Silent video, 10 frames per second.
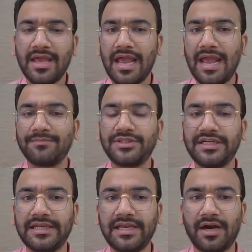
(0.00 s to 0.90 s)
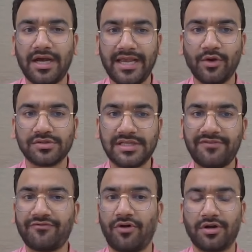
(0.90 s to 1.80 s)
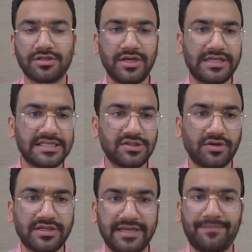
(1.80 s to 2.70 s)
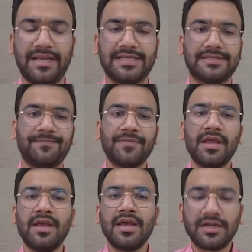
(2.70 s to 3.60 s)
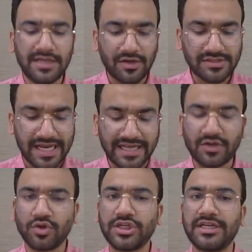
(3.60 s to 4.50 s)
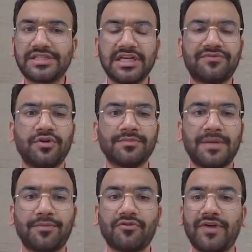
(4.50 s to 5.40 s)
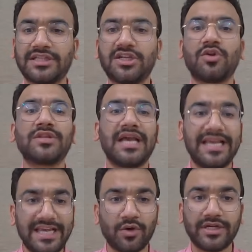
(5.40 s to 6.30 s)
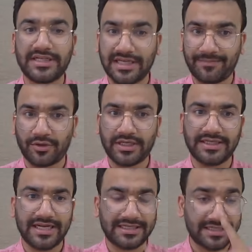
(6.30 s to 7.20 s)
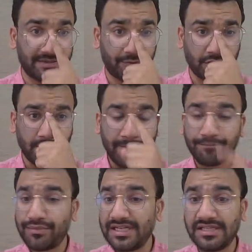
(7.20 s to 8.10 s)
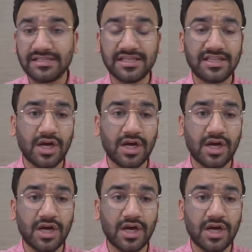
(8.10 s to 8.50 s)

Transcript: MGT AOC4. So it is not replaced. Now, second question received from the professional on the e-auditor report and director report. Please listen the